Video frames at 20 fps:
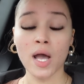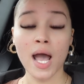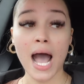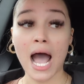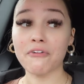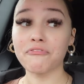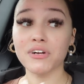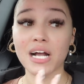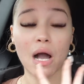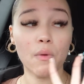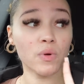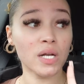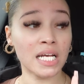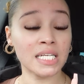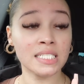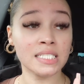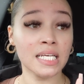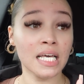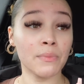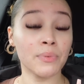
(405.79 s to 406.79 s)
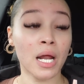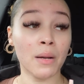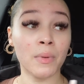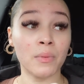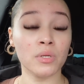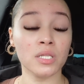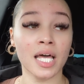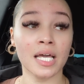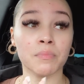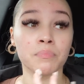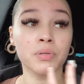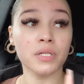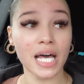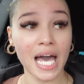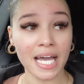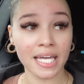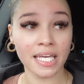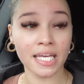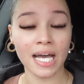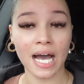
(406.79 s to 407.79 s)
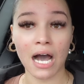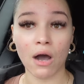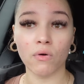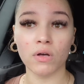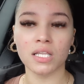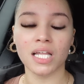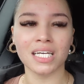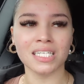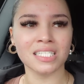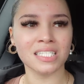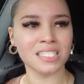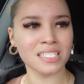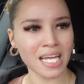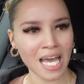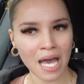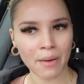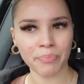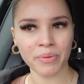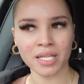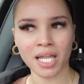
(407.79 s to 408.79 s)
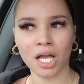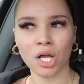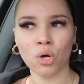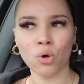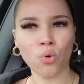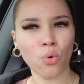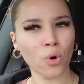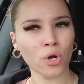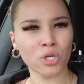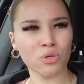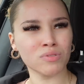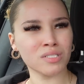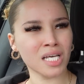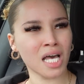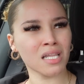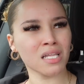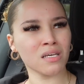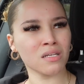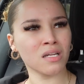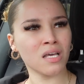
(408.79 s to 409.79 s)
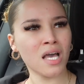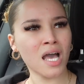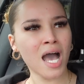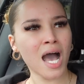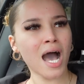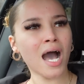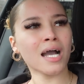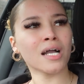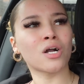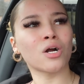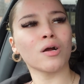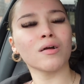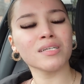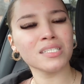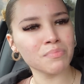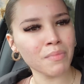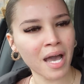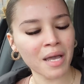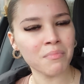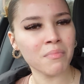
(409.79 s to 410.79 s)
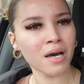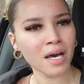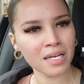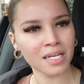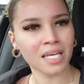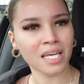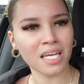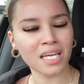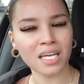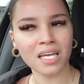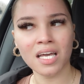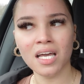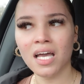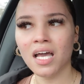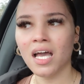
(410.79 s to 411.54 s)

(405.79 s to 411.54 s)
I forgot what I said, but I remember like blacking out and like snapping, like, who are you telling girl it's my money?